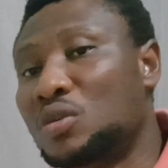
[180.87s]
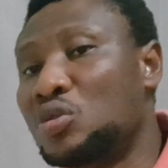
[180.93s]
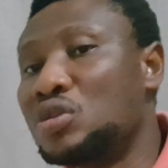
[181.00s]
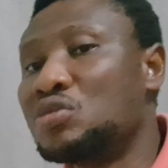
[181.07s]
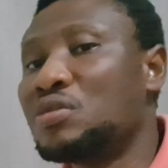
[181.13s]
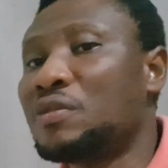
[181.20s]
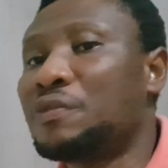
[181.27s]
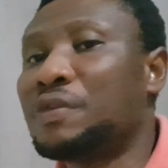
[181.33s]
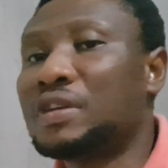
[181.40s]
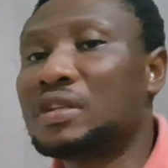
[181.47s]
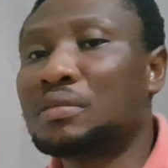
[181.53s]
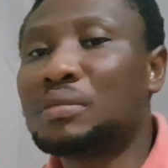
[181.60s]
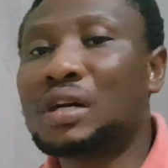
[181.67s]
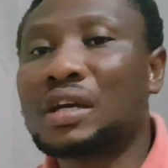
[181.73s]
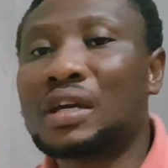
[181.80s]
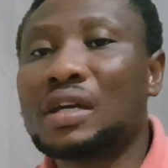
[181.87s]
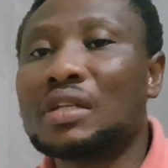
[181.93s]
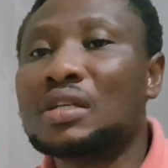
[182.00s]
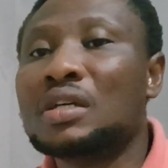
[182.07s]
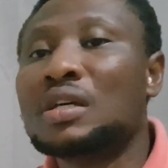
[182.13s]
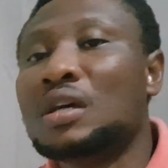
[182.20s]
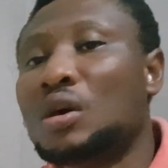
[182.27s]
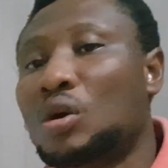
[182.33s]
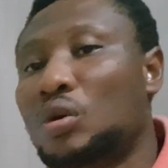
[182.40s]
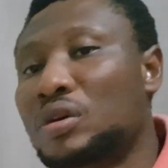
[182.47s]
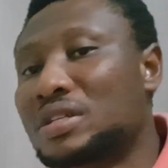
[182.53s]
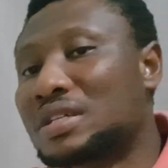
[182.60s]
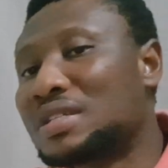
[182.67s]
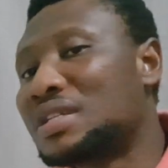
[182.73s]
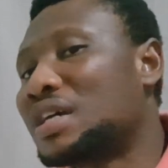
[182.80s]
going to affect the market or
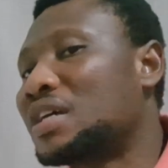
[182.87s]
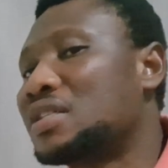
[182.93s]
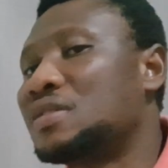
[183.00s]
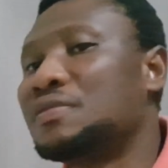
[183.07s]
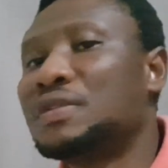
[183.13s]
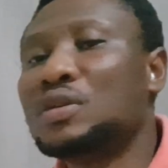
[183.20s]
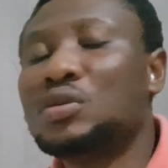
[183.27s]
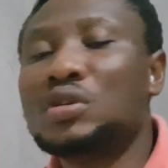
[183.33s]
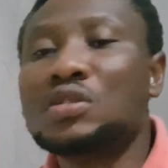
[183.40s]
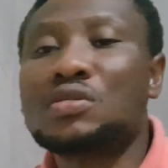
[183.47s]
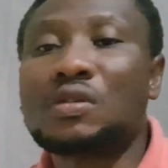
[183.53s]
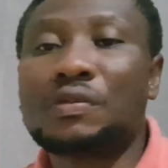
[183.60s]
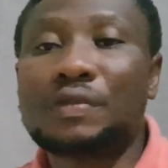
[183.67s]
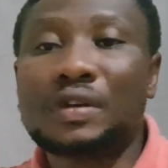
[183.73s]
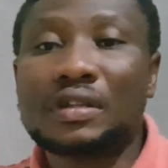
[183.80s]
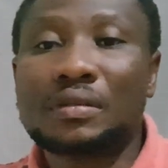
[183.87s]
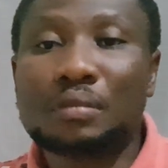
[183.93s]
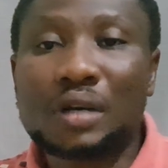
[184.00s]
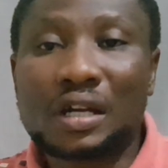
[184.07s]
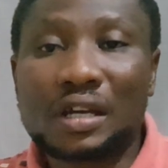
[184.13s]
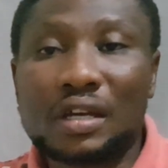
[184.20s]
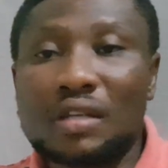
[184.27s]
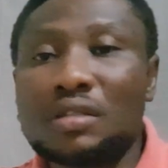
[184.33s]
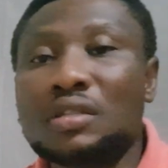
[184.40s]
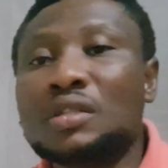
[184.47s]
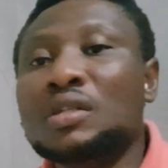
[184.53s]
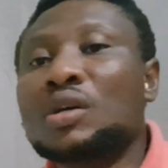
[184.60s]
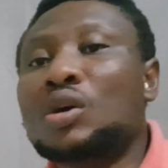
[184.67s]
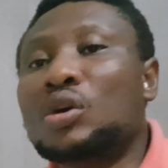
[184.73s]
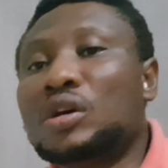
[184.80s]
is it negatively going to affect the market?
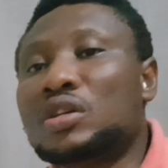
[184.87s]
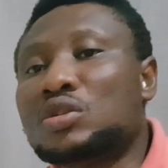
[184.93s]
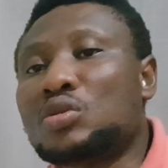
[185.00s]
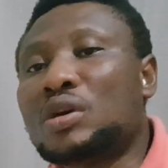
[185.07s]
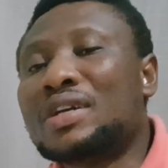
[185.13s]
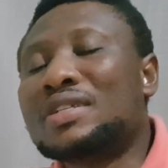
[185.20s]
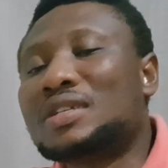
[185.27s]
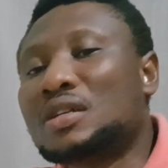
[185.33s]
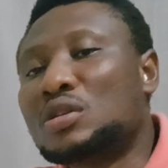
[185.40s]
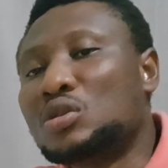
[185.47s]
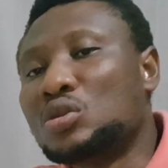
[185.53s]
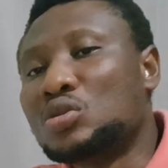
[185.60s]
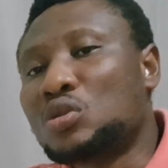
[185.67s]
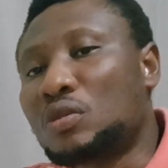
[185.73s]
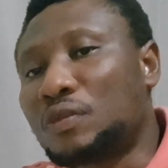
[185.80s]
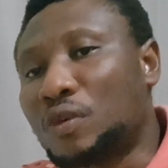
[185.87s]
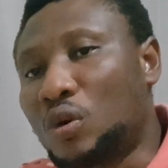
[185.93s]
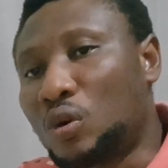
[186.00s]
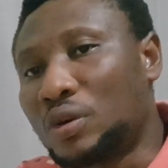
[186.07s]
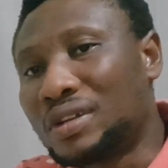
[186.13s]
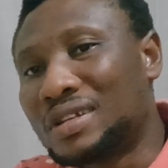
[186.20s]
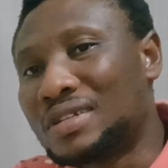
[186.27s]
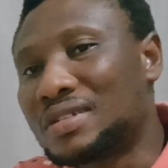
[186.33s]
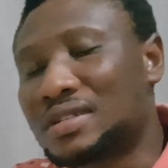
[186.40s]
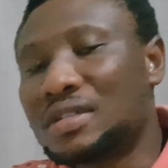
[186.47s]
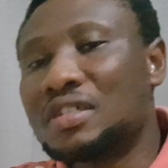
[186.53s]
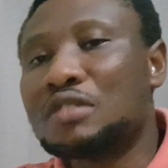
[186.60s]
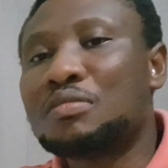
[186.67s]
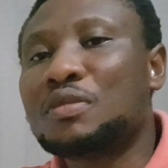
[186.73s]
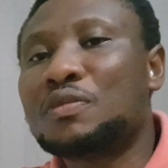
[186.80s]
Okay, so I take note of all these
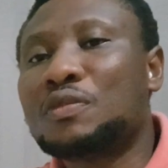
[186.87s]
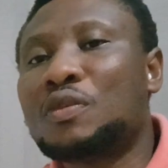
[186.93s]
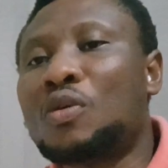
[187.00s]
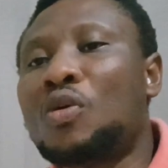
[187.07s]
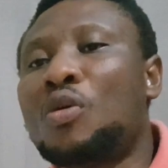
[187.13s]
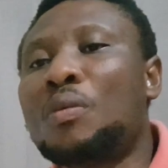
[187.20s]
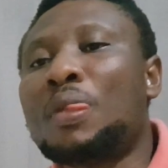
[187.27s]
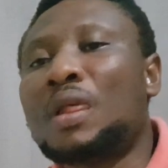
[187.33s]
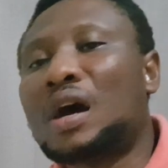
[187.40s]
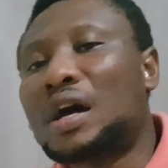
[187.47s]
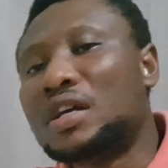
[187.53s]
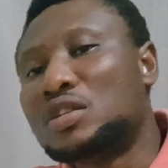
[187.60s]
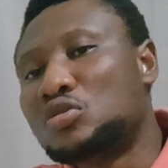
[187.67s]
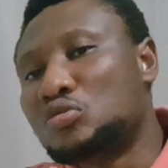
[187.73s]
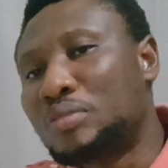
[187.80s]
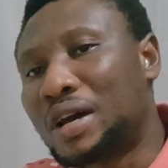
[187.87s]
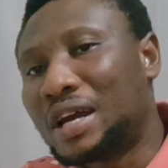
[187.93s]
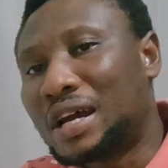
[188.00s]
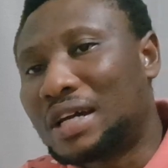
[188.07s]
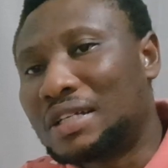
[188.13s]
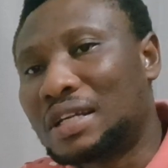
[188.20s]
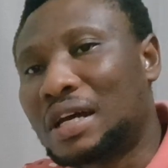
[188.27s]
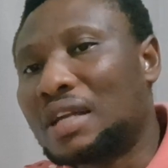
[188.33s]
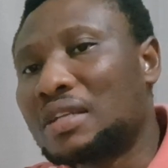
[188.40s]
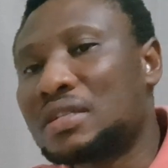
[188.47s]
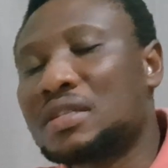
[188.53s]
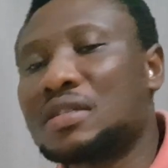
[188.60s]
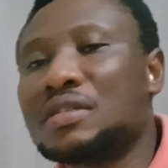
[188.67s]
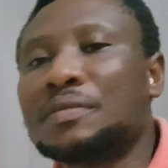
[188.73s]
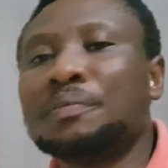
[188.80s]
things before I do my
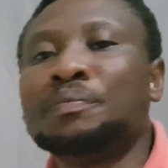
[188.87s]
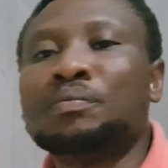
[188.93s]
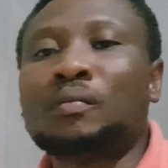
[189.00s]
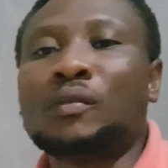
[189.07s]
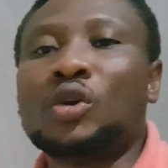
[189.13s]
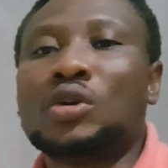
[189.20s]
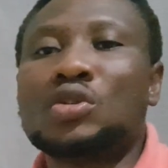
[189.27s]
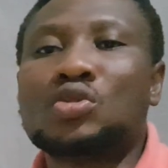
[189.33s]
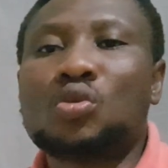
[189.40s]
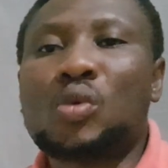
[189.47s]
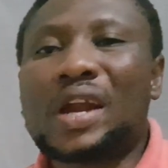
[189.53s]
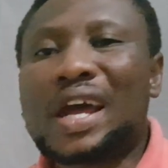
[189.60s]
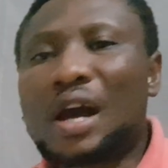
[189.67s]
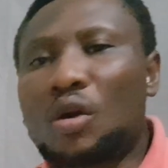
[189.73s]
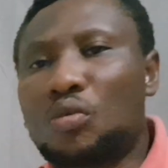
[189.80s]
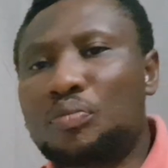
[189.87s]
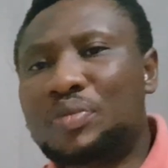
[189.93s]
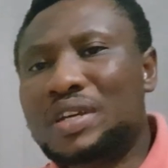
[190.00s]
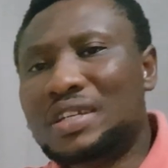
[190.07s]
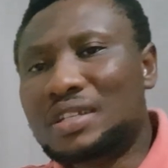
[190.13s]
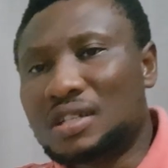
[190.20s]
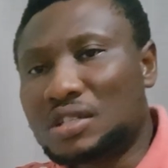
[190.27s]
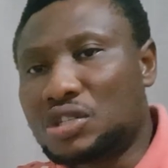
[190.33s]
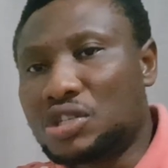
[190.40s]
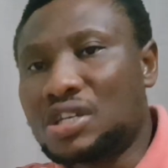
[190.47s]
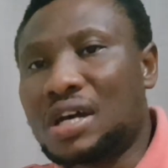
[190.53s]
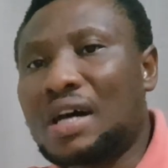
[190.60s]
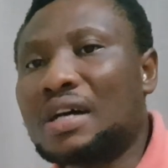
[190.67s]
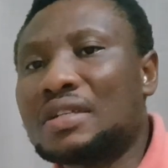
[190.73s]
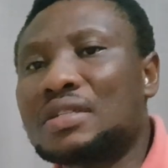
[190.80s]
analysis. Okay, so when I open the
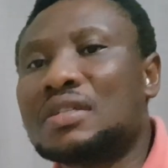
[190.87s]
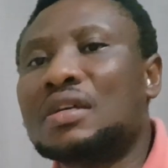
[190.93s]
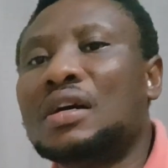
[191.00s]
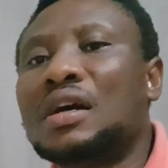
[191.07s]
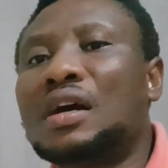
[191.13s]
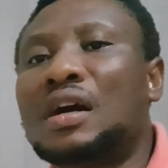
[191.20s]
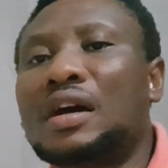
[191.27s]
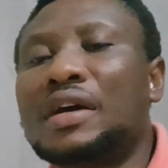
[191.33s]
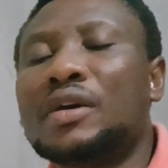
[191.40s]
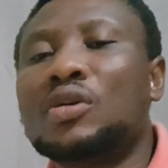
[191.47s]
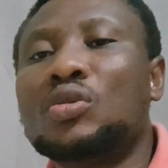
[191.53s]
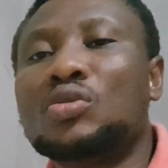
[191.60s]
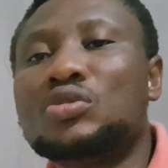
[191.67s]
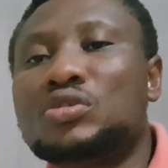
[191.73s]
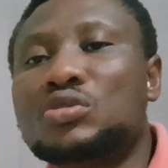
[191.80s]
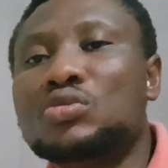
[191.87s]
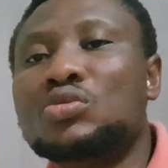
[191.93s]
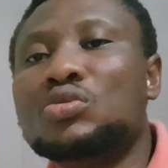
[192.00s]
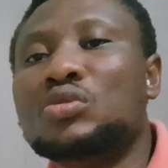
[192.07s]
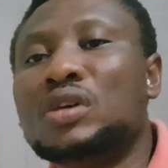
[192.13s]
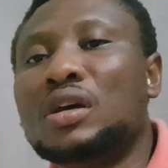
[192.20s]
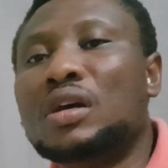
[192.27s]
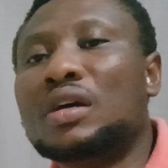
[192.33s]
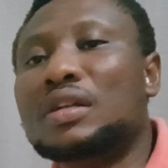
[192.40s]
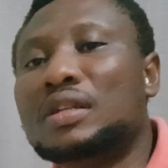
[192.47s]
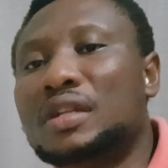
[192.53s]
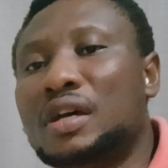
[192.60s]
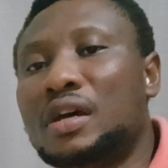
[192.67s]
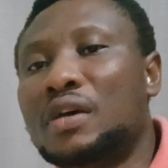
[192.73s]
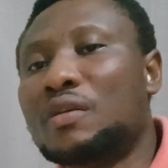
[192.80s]
chart, I go to
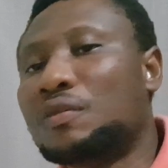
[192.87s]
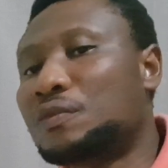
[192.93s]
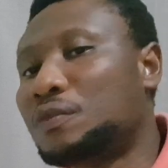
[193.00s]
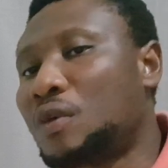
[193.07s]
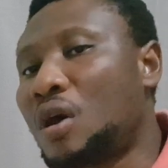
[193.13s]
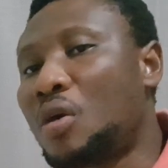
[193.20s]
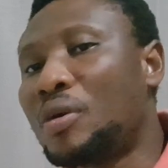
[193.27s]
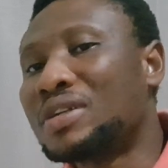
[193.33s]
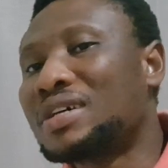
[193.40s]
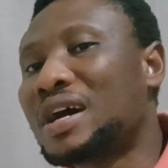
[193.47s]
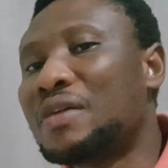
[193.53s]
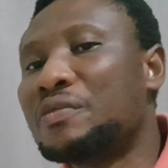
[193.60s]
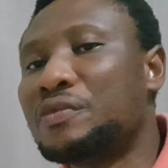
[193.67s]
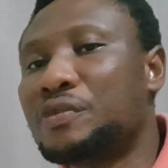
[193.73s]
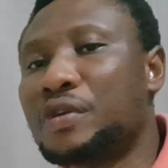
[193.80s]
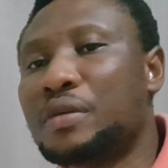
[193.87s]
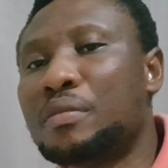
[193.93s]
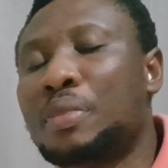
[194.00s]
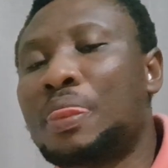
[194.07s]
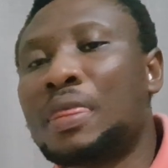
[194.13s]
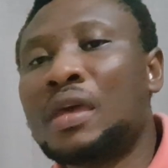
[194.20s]
the 4-hour time frame